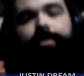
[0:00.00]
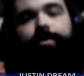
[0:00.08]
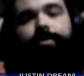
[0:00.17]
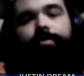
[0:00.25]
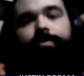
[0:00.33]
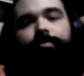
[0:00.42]

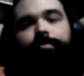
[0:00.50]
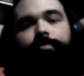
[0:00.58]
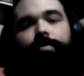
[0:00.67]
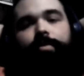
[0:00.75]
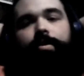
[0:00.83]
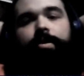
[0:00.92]

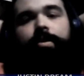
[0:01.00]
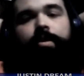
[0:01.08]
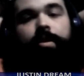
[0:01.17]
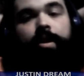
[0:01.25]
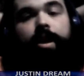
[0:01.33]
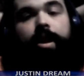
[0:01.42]
And I
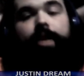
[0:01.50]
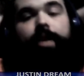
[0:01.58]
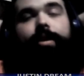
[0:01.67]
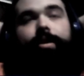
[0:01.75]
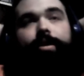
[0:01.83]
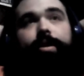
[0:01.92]
did. And
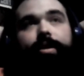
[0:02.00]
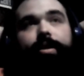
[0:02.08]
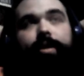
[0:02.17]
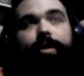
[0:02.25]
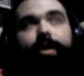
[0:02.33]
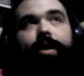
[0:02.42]
like as
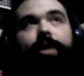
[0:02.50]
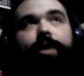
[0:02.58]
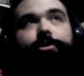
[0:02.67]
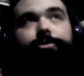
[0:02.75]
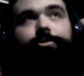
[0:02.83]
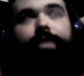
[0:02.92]
you've seen
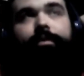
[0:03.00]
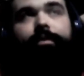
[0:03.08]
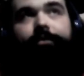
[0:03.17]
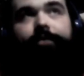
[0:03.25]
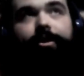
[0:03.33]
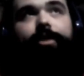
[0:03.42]
before
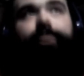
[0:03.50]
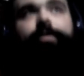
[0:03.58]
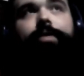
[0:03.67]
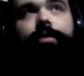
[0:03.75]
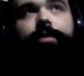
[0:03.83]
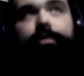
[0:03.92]
in the
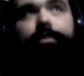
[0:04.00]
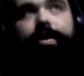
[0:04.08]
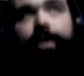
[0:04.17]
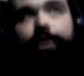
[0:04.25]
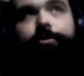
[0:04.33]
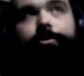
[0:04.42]

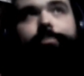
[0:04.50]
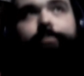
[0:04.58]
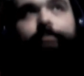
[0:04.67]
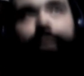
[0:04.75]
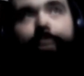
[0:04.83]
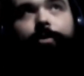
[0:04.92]
videos,
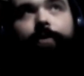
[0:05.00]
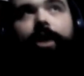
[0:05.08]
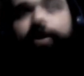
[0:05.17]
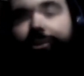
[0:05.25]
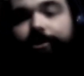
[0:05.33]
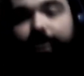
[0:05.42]
people
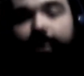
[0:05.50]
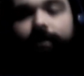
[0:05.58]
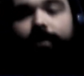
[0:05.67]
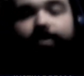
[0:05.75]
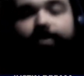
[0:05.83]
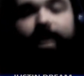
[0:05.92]
understood that the
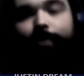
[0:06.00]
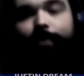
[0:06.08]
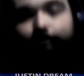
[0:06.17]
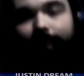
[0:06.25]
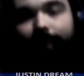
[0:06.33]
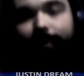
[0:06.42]
title was
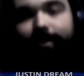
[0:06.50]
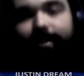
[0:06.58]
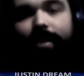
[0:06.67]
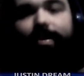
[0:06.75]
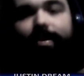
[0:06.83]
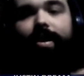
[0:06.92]

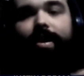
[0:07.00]
24/7,